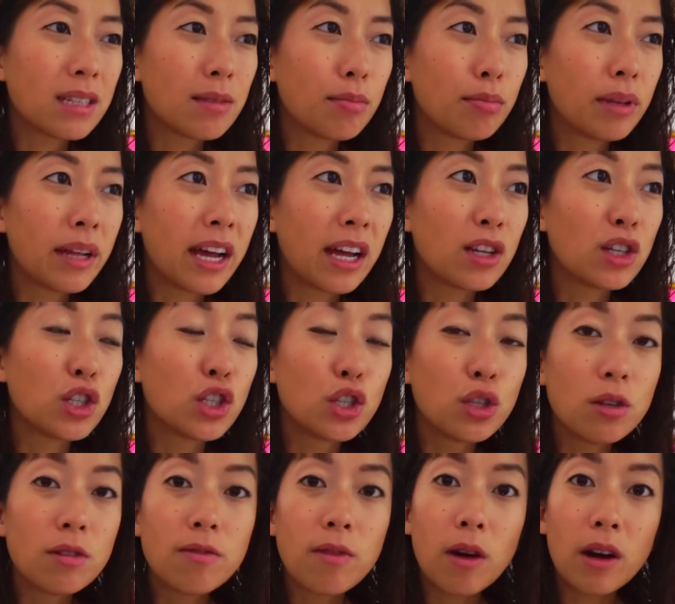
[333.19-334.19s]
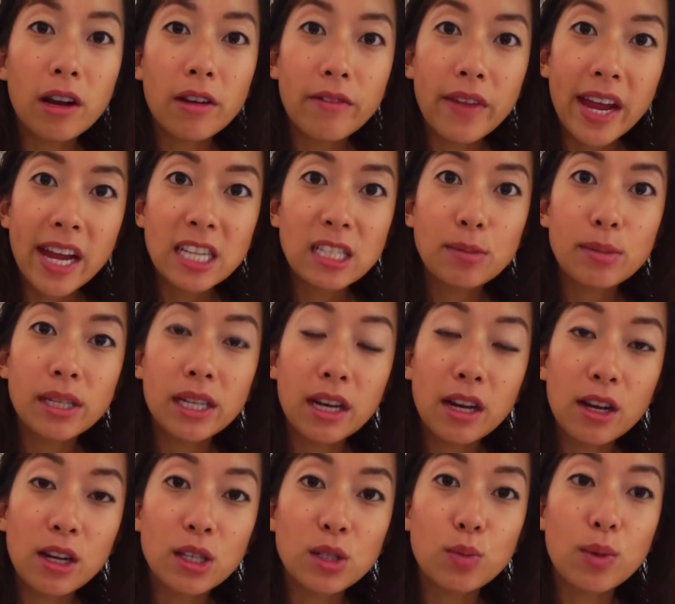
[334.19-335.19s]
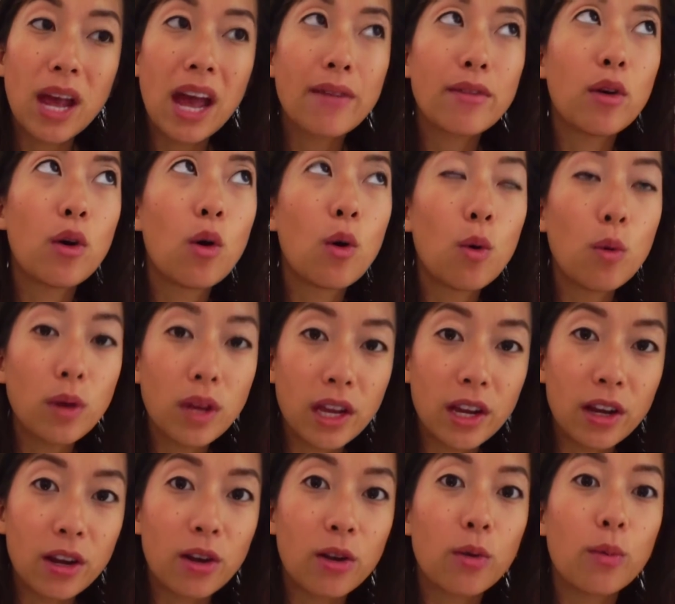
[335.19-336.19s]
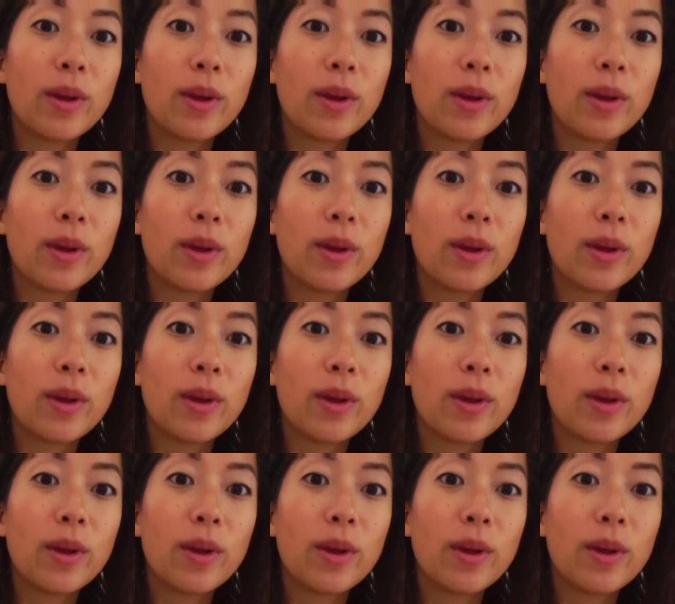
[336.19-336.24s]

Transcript: to plan too far in advance because we have a whole year,